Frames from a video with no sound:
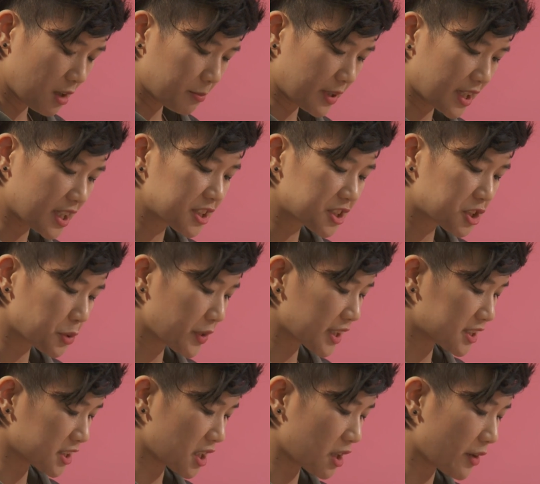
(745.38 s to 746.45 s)
But in doing
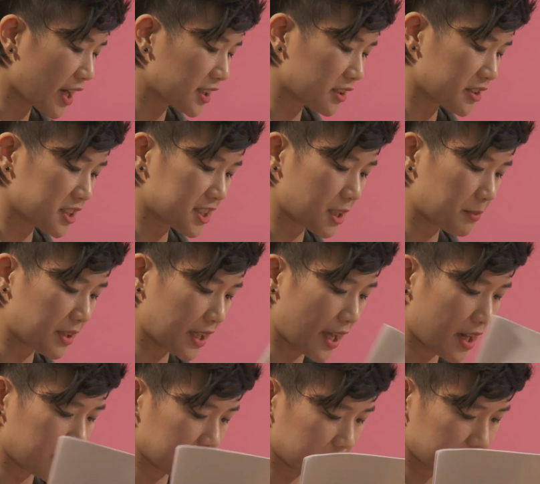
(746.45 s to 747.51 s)
so, I learned something
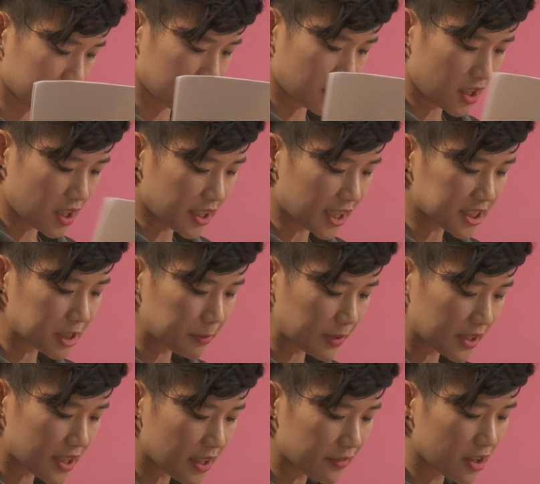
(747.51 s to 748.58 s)
else not to
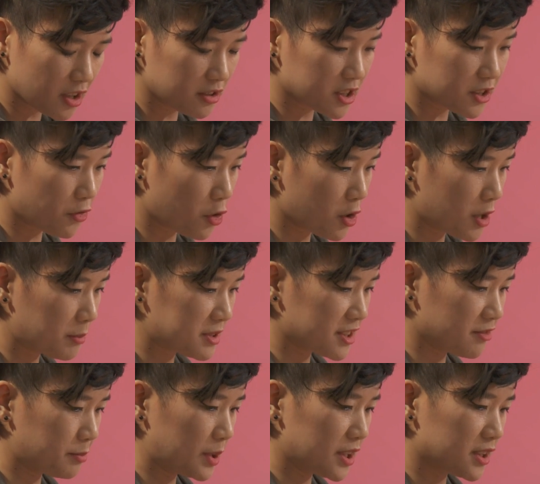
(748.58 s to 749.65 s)
believe in those forms
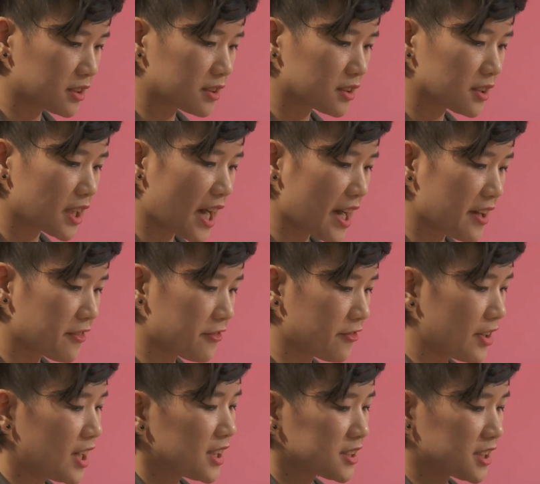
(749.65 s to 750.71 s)
of political life,
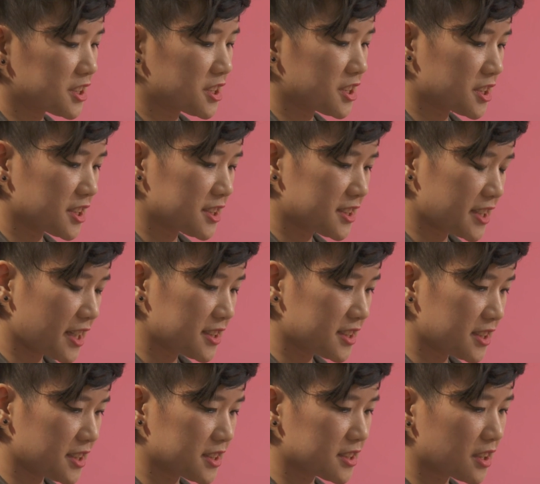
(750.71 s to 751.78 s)
such as
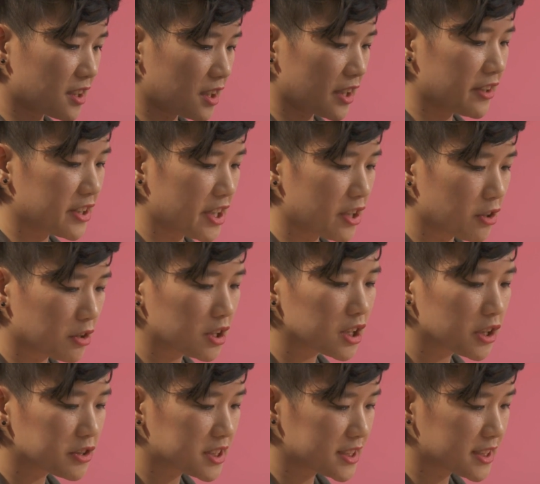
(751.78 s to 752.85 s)
consensus, clarity, or
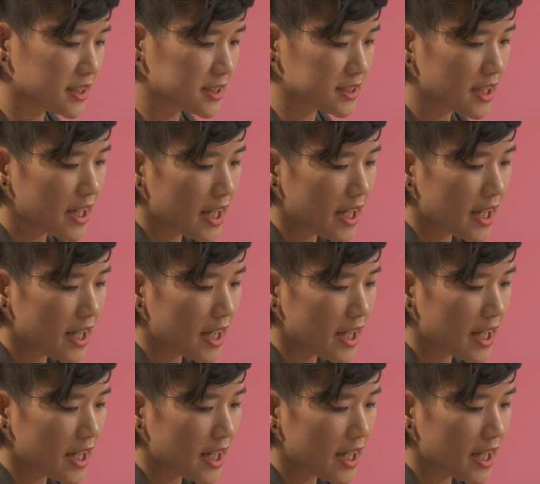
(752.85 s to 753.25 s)
closeness,